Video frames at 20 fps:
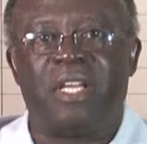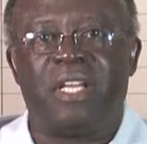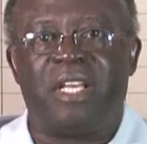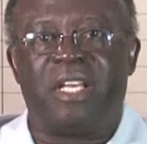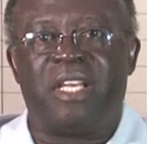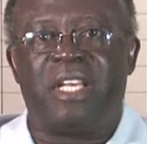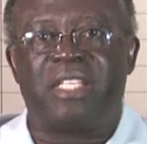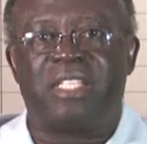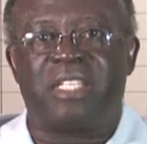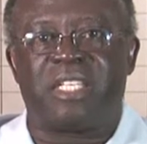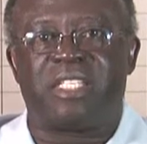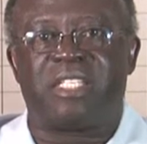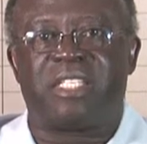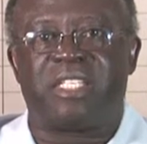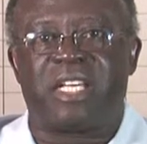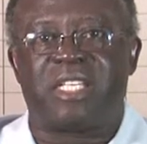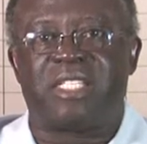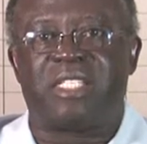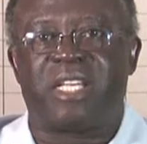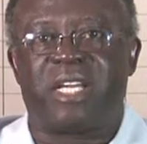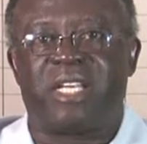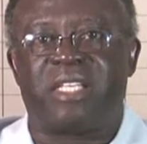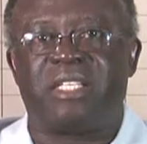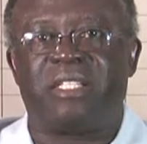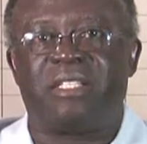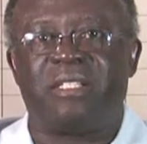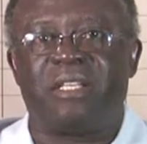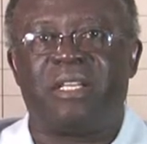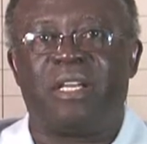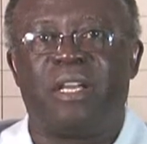This is tested
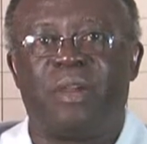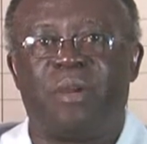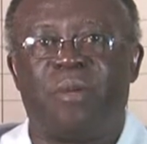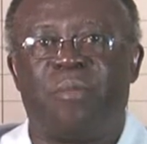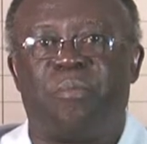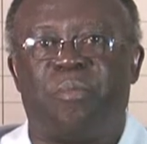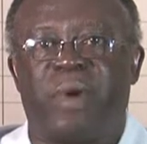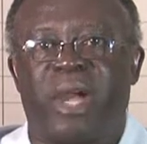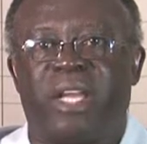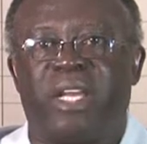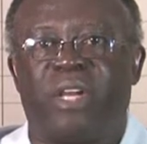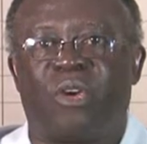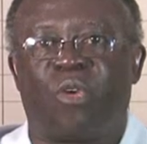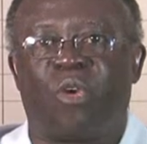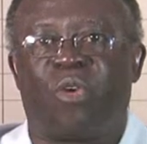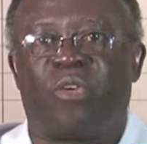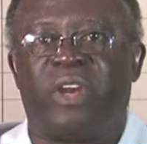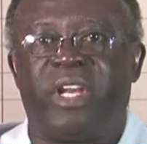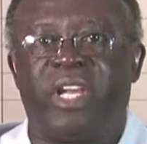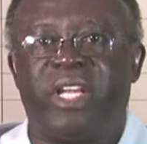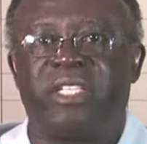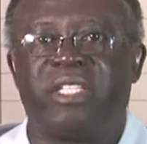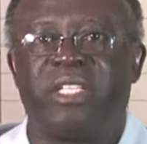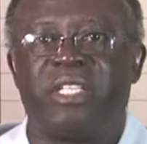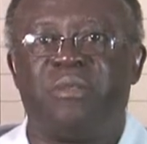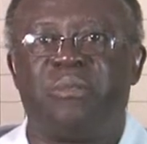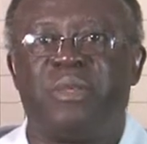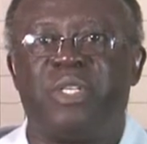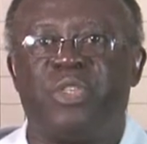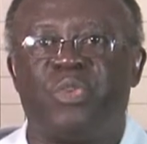by the
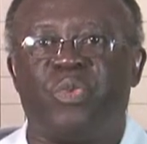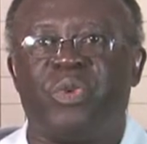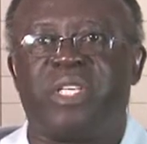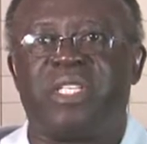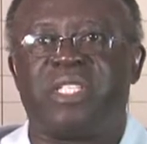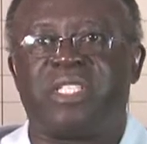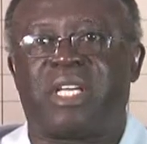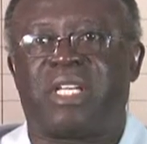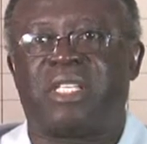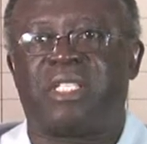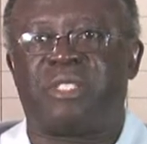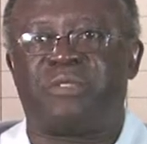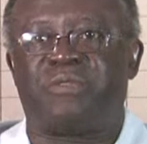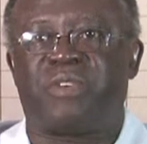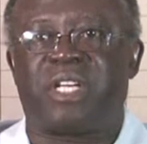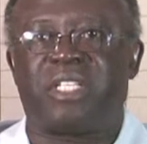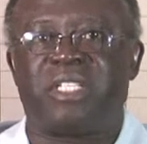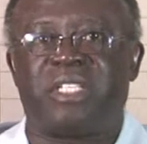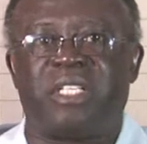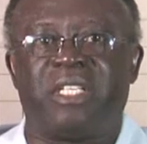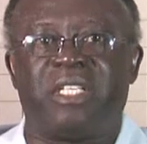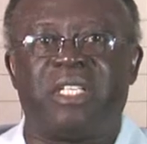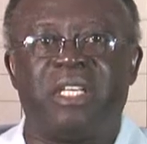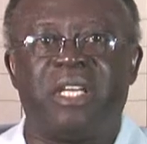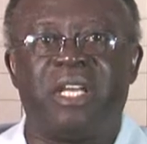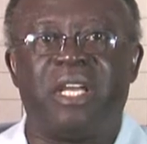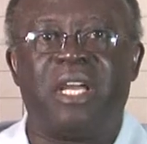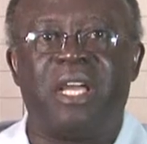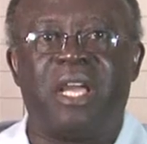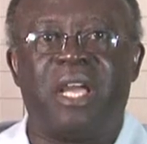correlation between satisfaction
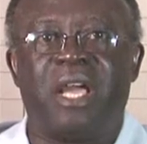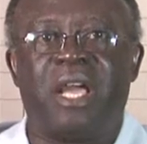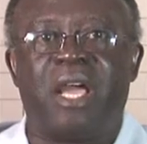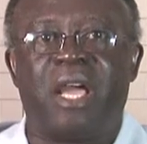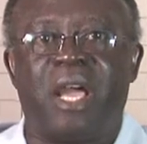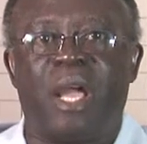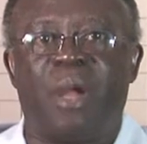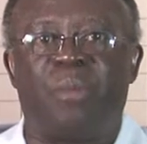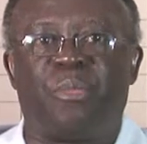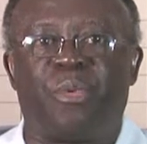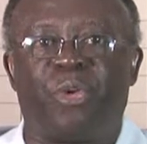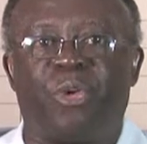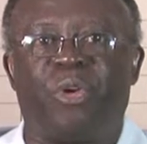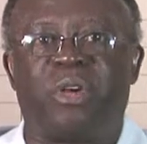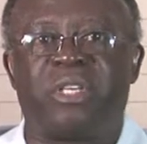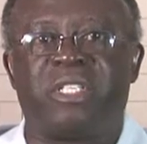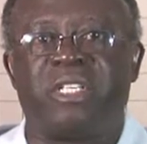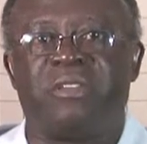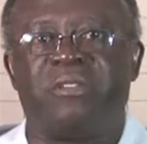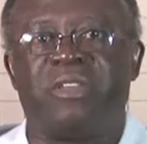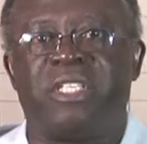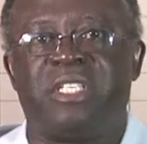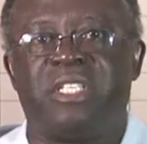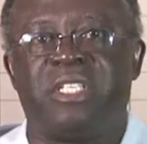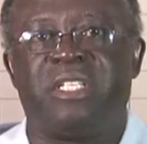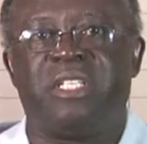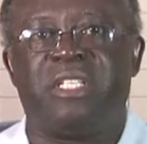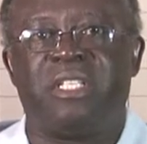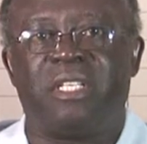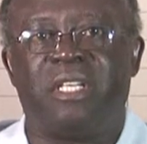and
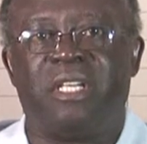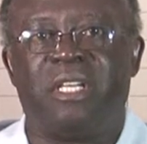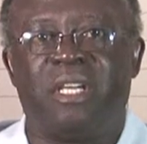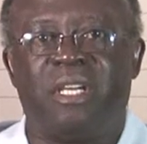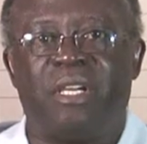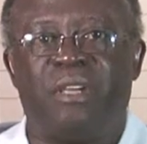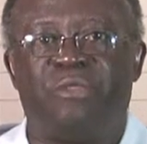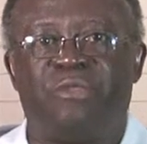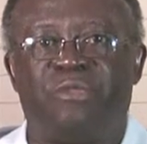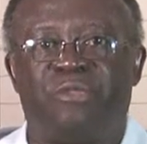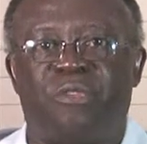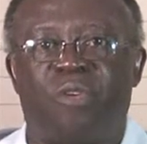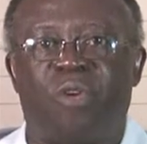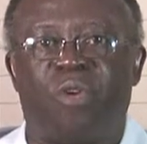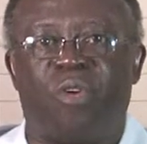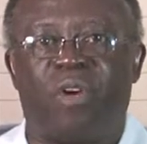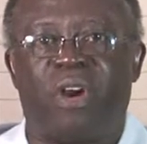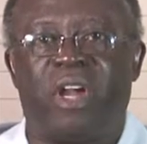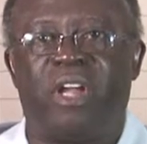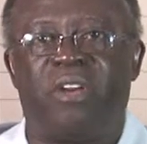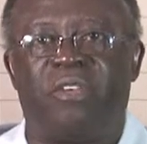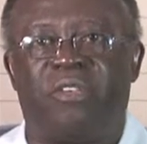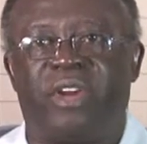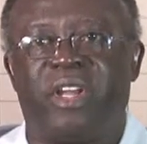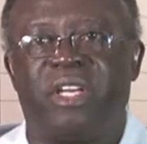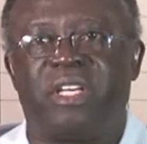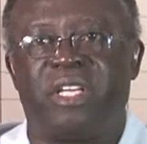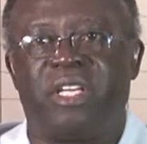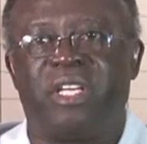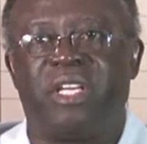productivity for
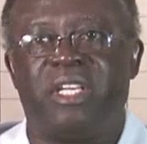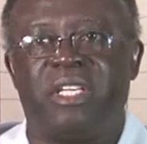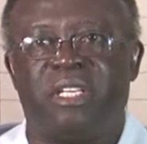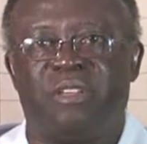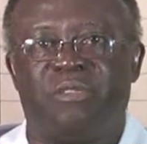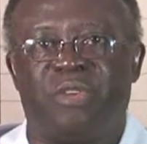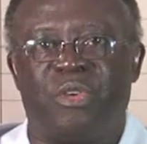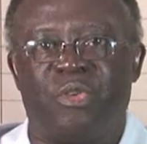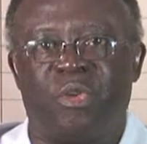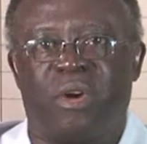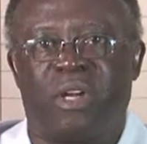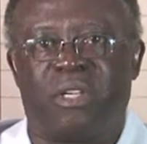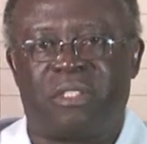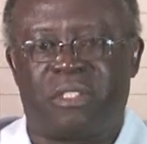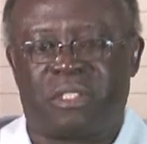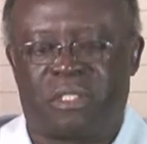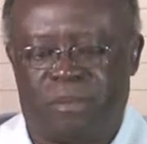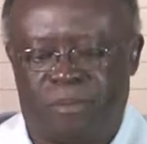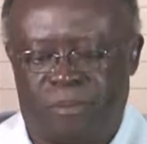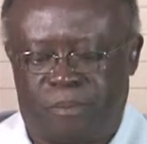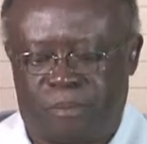100 individuals.